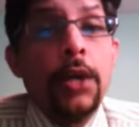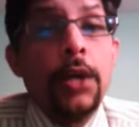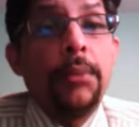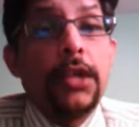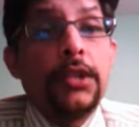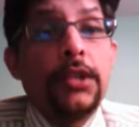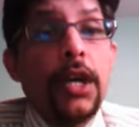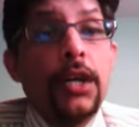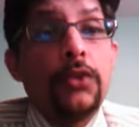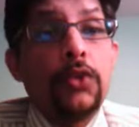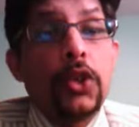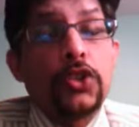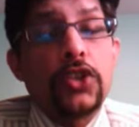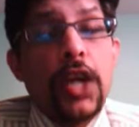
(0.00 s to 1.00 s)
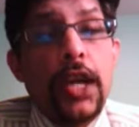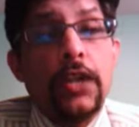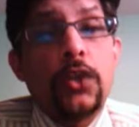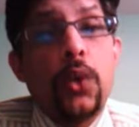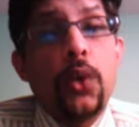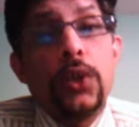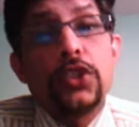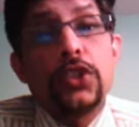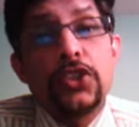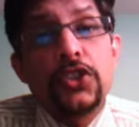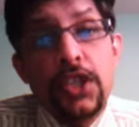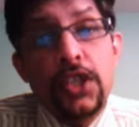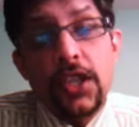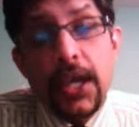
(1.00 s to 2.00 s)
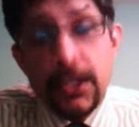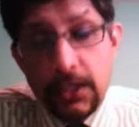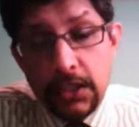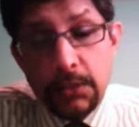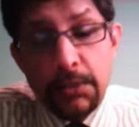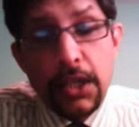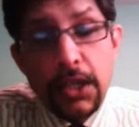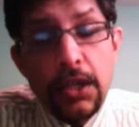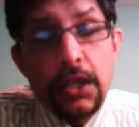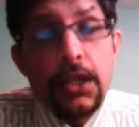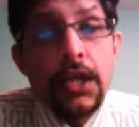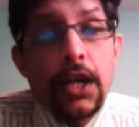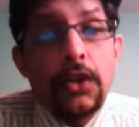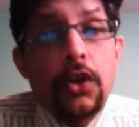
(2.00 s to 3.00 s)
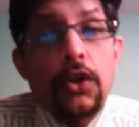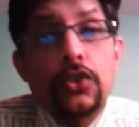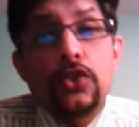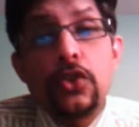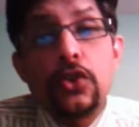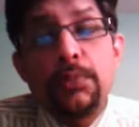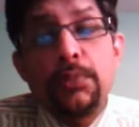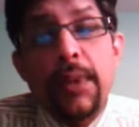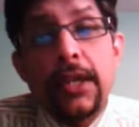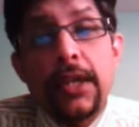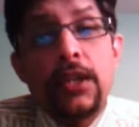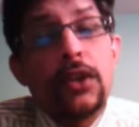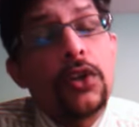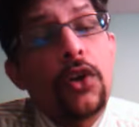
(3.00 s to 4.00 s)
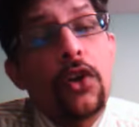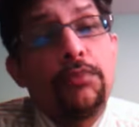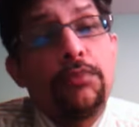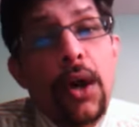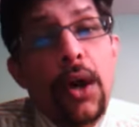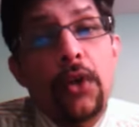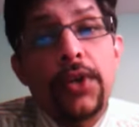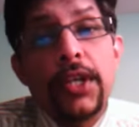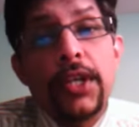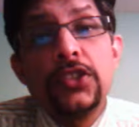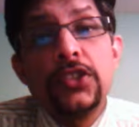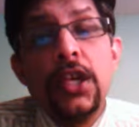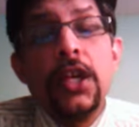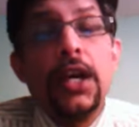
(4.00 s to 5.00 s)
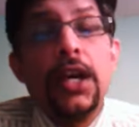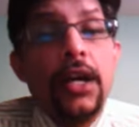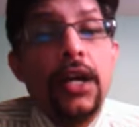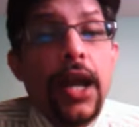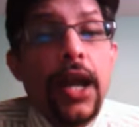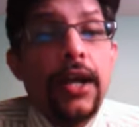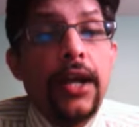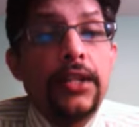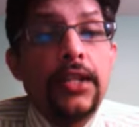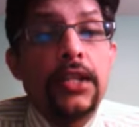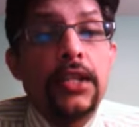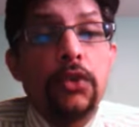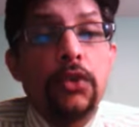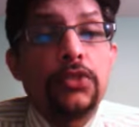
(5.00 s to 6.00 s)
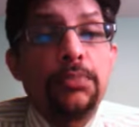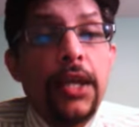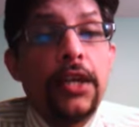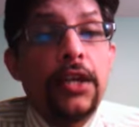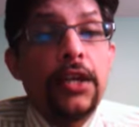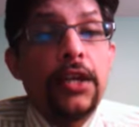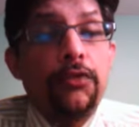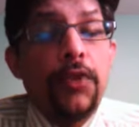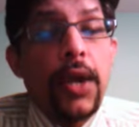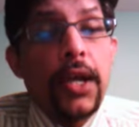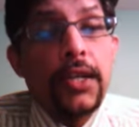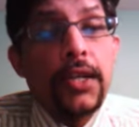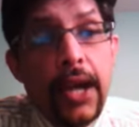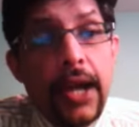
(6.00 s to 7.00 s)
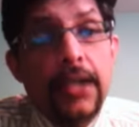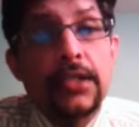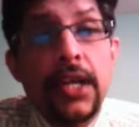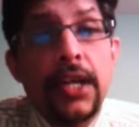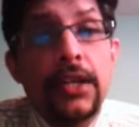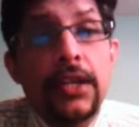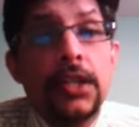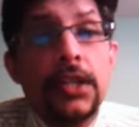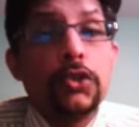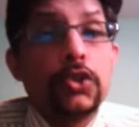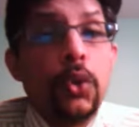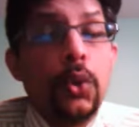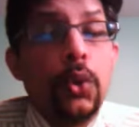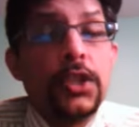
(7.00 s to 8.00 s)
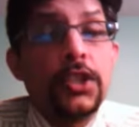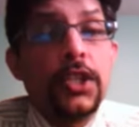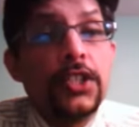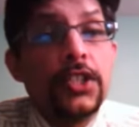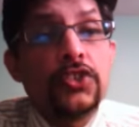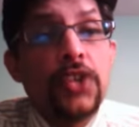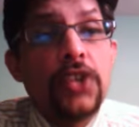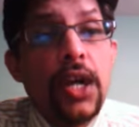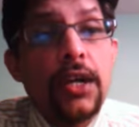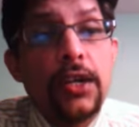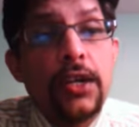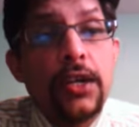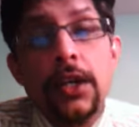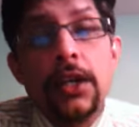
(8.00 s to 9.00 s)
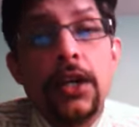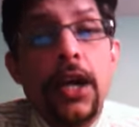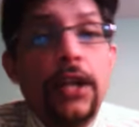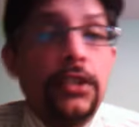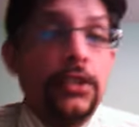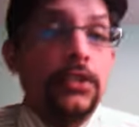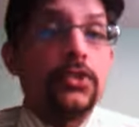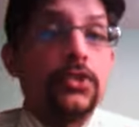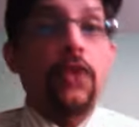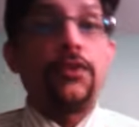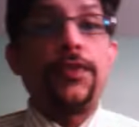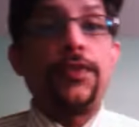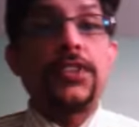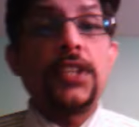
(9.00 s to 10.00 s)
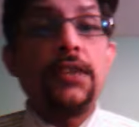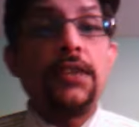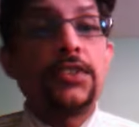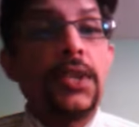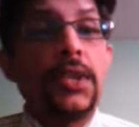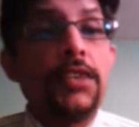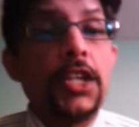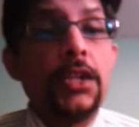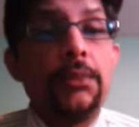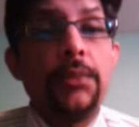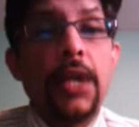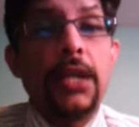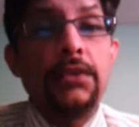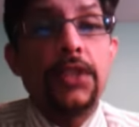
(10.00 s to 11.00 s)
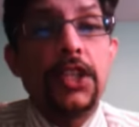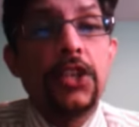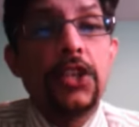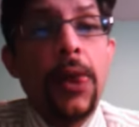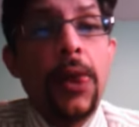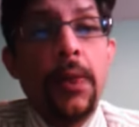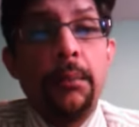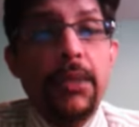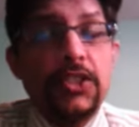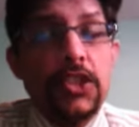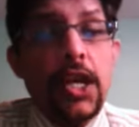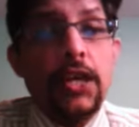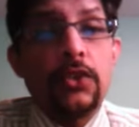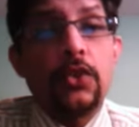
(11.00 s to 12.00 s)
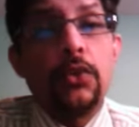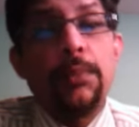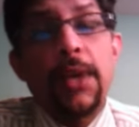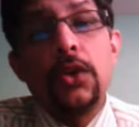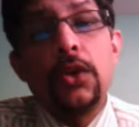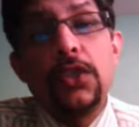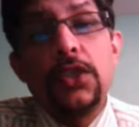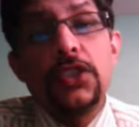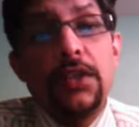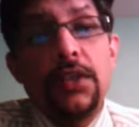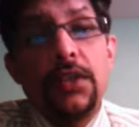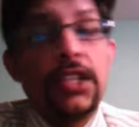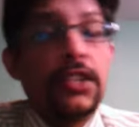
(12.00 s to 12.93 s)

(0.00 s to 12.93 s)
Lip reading: But it was Kyle Coetzer still there in the middle and also spanking a lot of boundaries. And he was playing a fine hand there, was holding the innings there. Gardiner was out for 7 of 17 deliveries. Machan could make only 17.